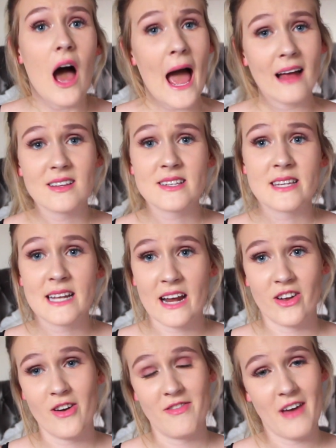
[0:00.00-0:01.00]
Allison
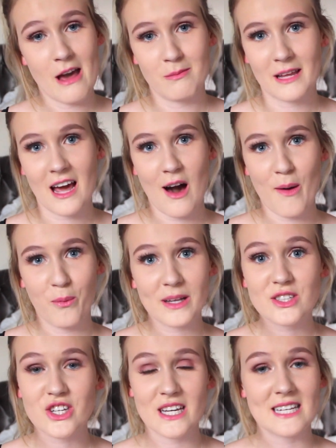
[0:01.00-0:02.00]
and her family are
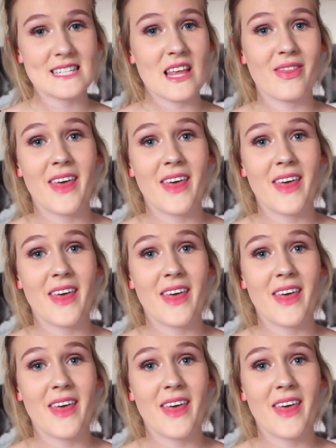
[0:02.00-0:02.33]
witches,